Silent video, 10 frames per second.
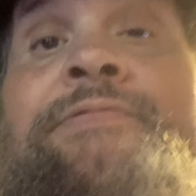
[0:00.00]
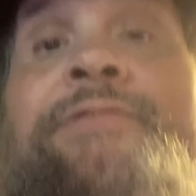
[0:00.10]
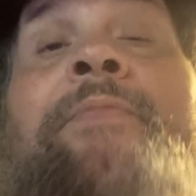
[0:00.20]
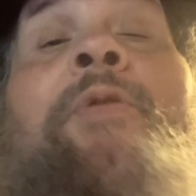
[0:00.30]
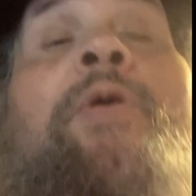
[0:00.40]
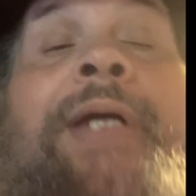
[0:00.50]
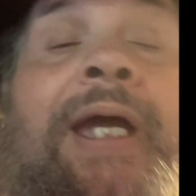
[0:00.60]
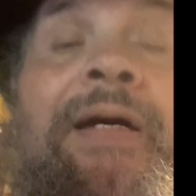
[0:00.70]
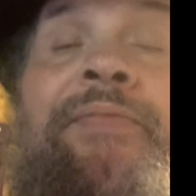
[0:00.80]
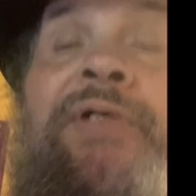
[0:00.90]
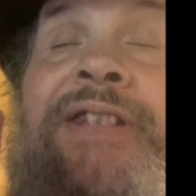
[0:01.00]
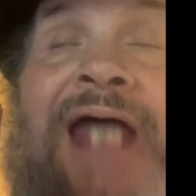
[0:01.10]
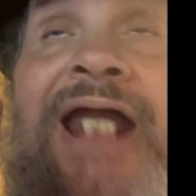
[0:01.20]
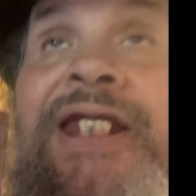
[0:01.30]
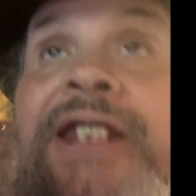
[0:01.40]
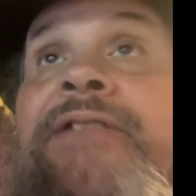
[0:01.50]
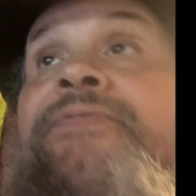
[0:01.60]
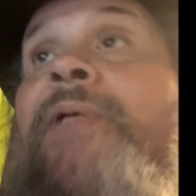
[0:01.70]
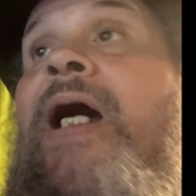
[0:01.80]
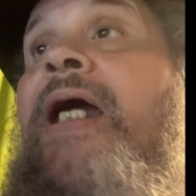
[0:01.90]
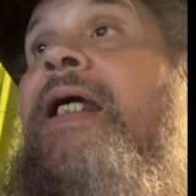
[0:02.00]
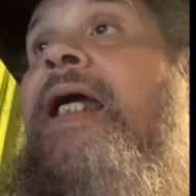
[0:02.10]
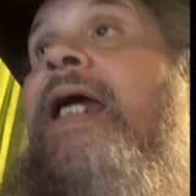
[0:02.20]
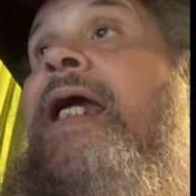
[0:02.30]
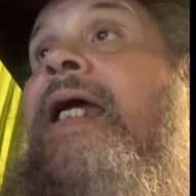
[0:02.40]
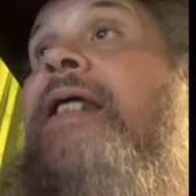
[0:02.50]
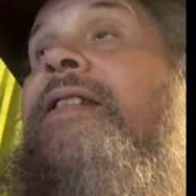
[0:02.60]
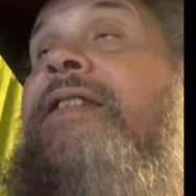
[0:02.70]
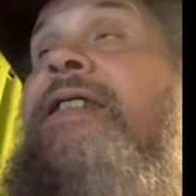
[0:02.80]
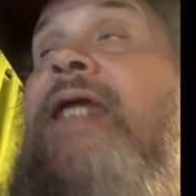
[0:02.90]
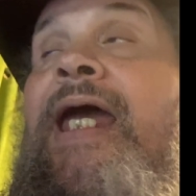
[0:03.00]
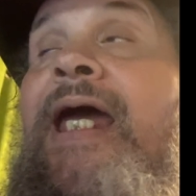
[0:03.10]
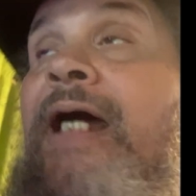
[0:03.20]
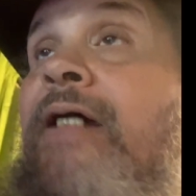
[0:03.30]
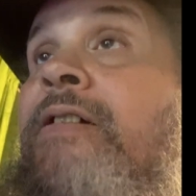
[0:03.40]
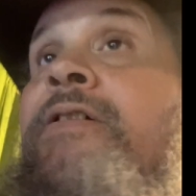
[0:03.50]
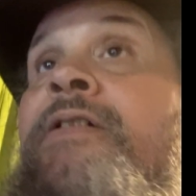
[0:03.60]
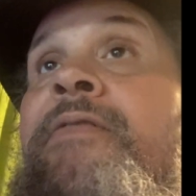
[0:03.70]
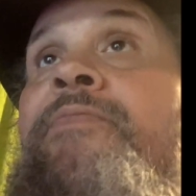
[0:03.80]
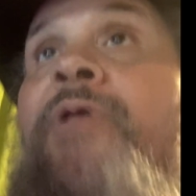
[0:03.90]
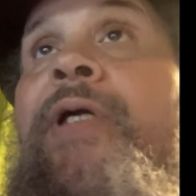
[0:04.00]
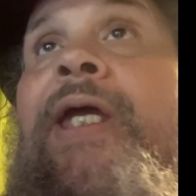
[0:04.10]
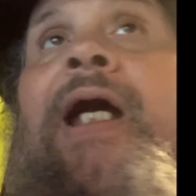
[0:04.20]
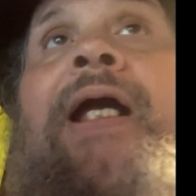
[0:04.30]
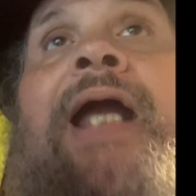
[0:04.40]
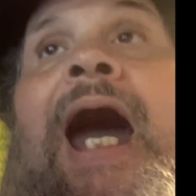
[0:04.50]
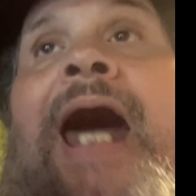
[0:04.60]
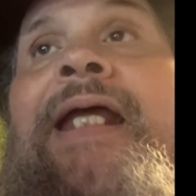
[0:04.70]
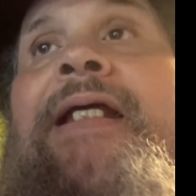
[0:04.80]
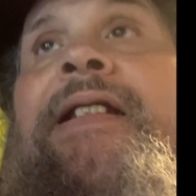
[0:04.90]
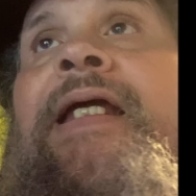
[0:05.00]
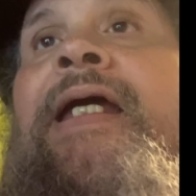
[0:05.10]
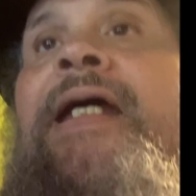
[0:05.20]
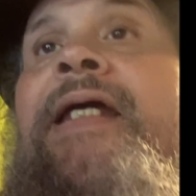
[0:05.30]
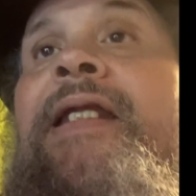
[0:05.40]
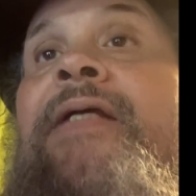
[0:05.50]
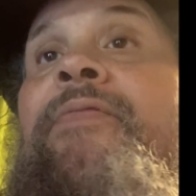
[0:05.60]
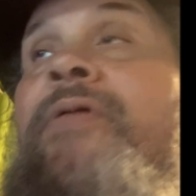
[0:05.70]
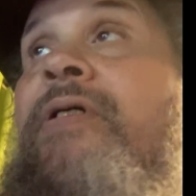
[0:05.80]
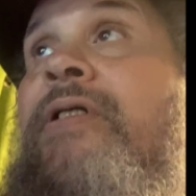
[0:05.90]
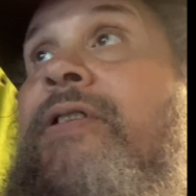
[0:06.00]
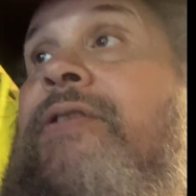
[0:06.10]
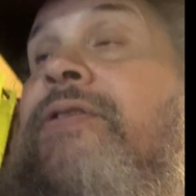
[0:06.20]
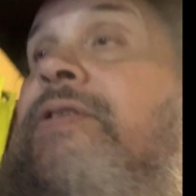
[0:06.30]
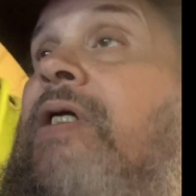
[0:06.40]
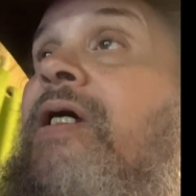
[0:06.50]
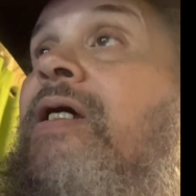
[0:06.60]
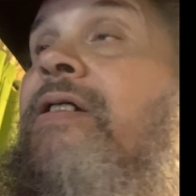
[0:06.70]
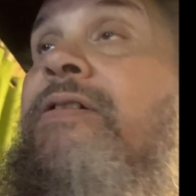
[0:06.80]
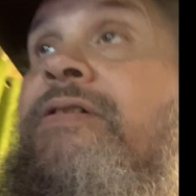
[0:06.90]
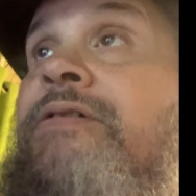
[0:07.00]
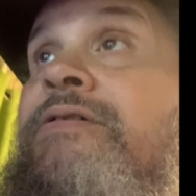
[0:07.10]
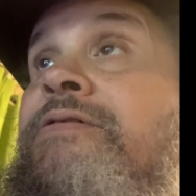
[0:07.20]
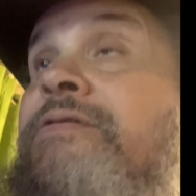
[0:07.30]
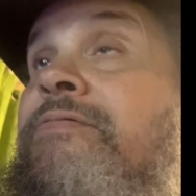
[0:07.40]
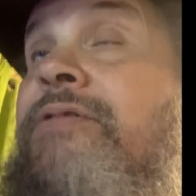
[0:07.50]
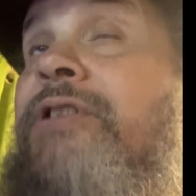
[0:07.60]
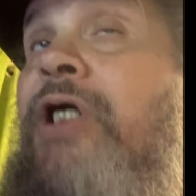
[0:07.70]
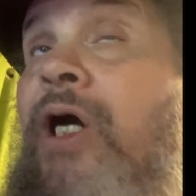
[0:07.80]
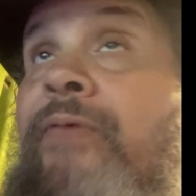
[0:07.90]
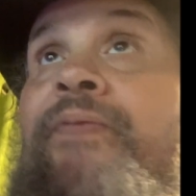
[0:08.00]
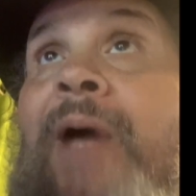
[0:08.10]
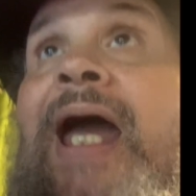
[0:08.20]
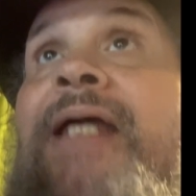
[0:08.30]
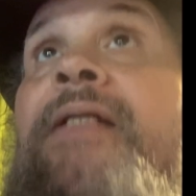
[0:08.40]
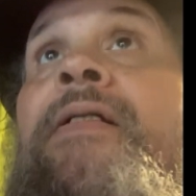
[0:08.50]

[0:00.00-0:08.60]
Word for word: the Munguia Bazinyan fight, and yeah, Munguia got it, and it was uh, it was a good fight.